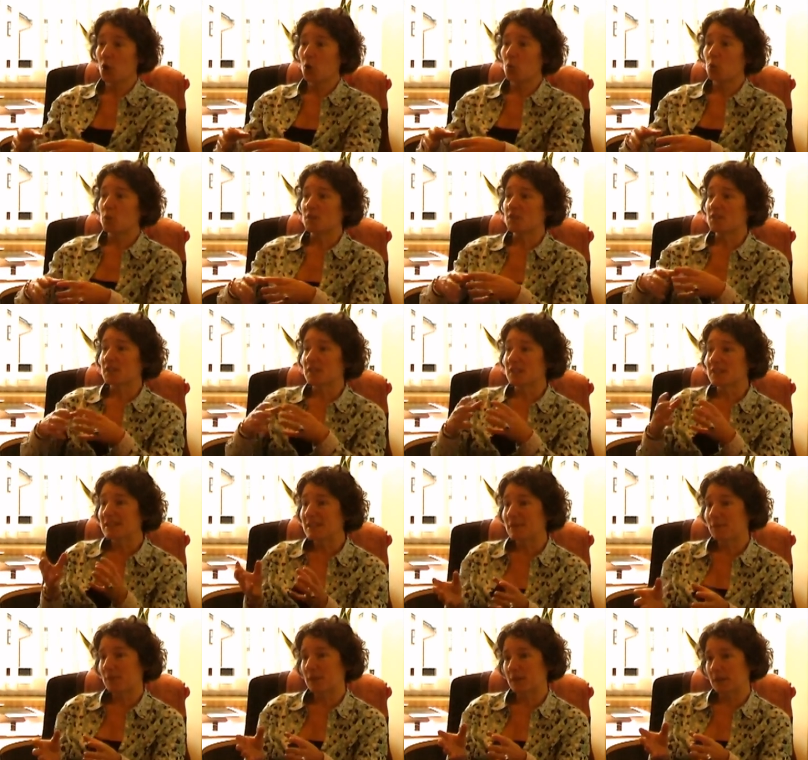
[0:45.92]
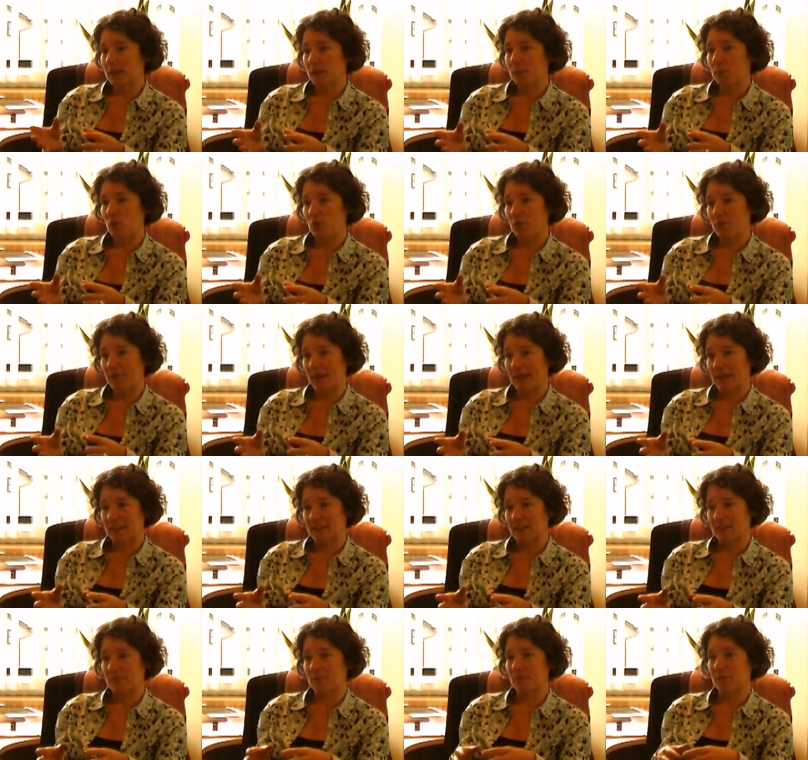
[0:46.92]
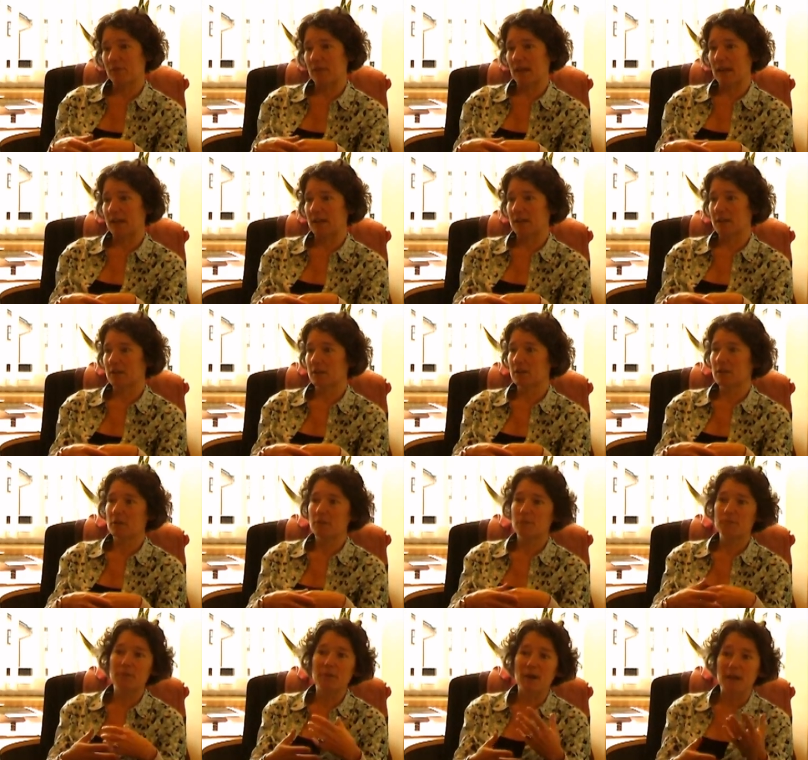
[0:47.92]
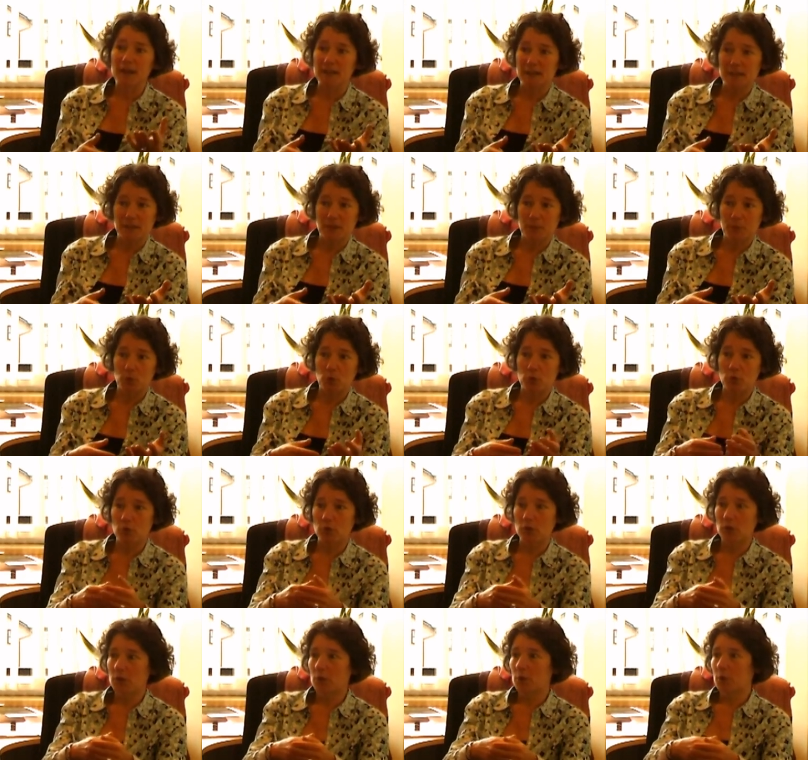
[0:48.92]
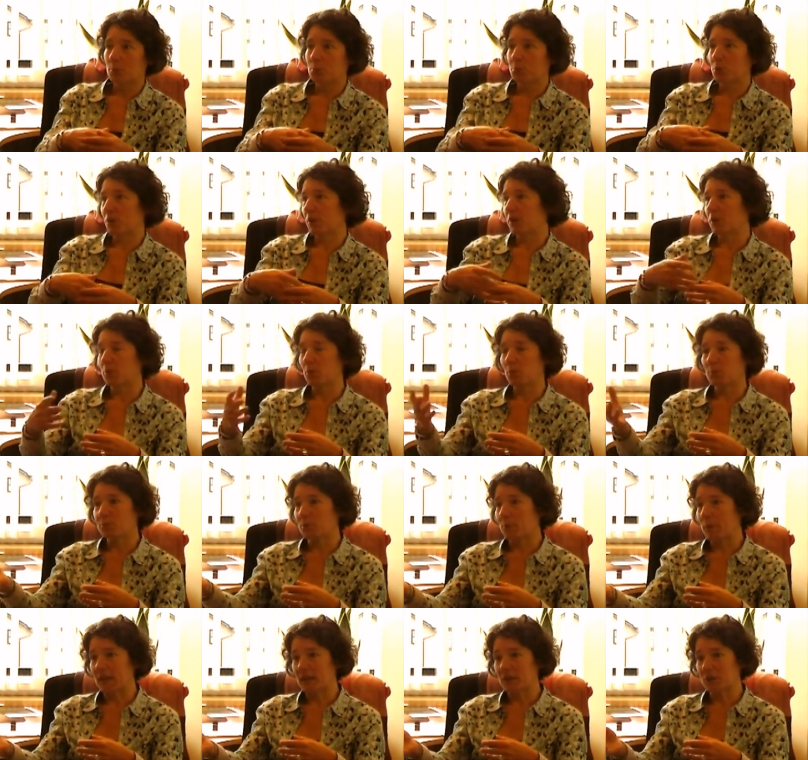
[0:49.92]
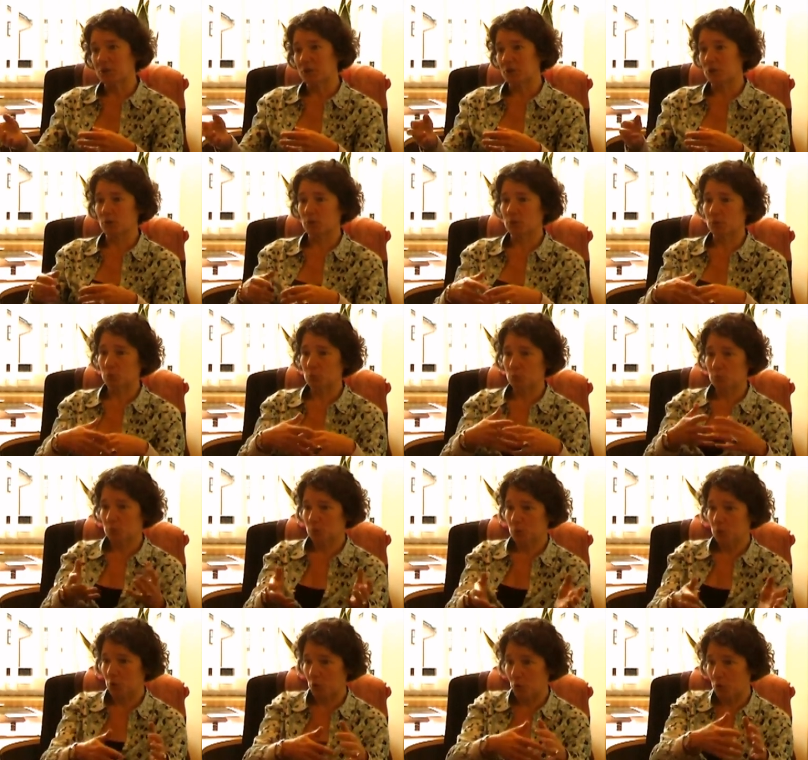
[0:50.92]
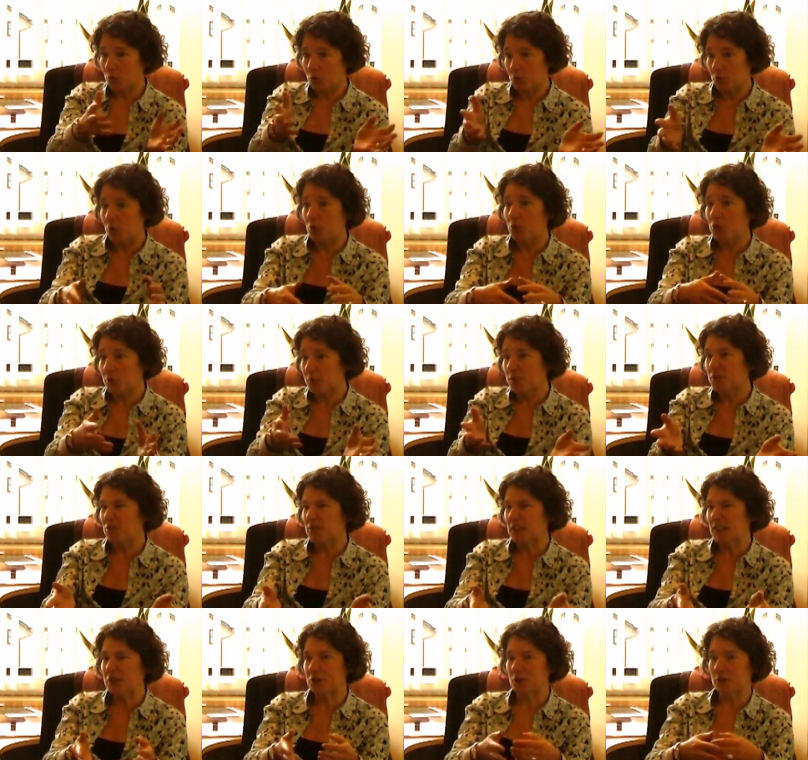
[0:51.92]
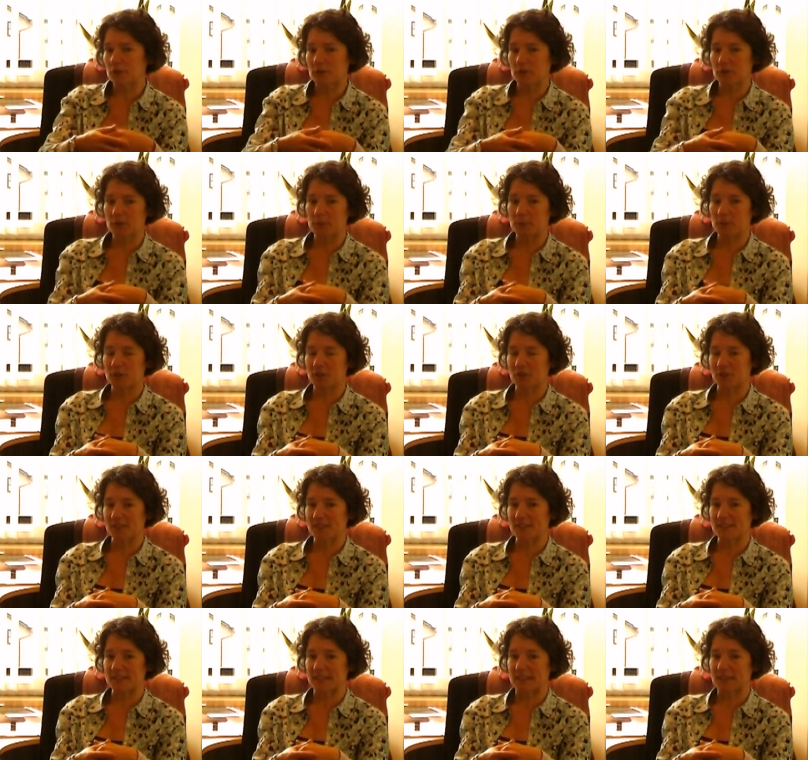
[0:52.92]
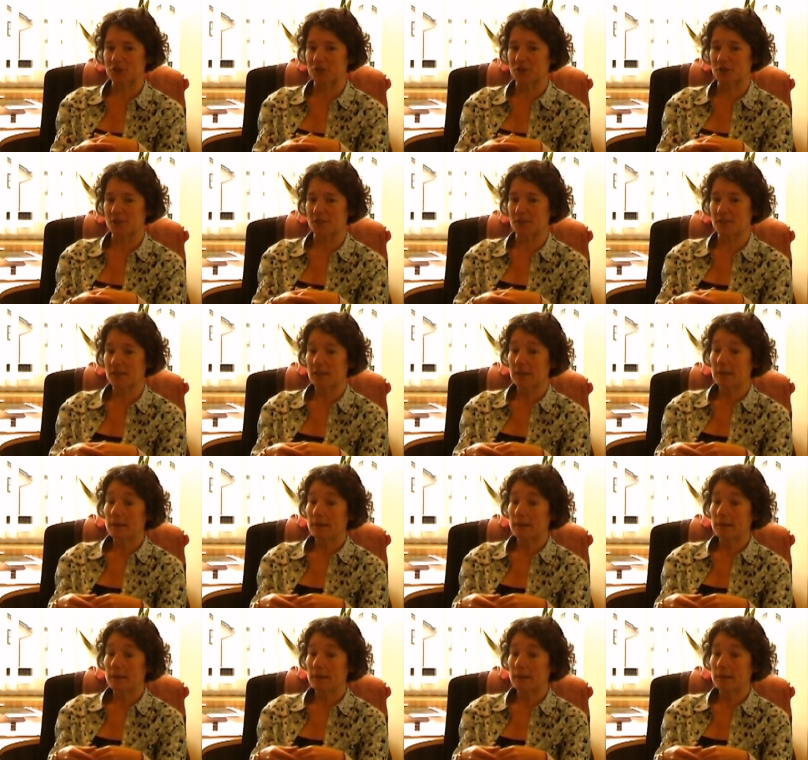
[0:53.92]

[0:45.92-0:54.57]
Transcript: was significantly more effective than fining them or putting them on probation or, you know, the traditional criminal justice sanctions.